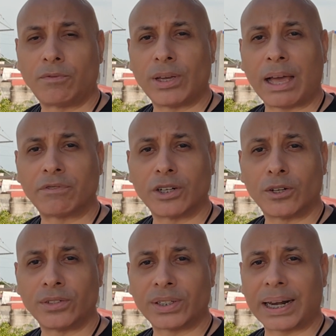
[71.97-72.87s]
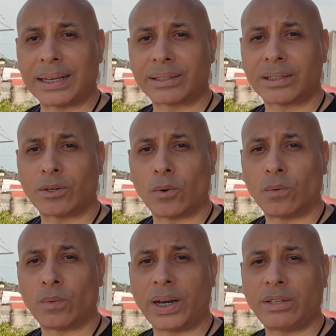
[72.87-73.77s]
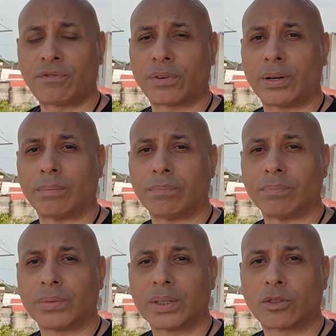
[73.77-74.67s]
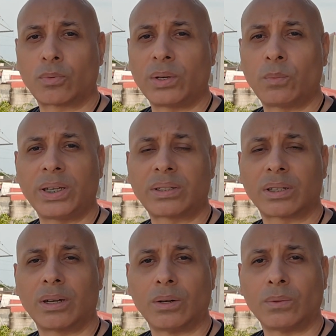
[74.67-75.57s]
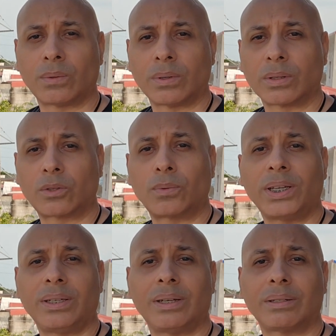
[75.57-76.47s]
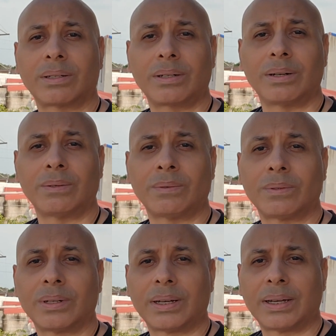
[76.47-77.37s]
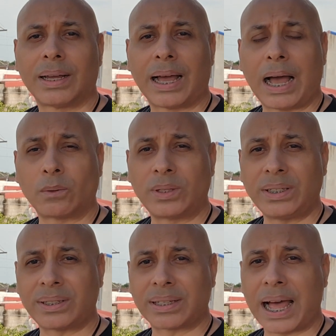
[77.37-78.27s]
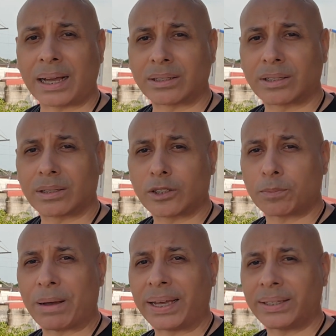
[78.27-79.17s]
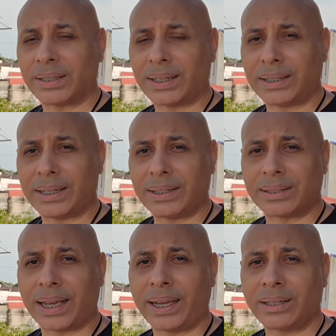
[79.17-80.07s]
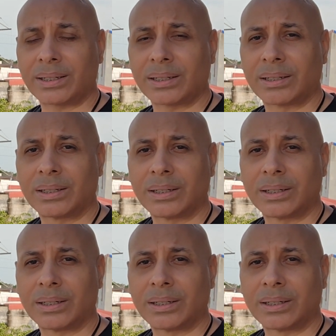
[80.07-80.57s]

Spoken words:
If you haven't learned your lesson already from 3 weeks ago, 3 years ago, how these stocks spike and then they tank,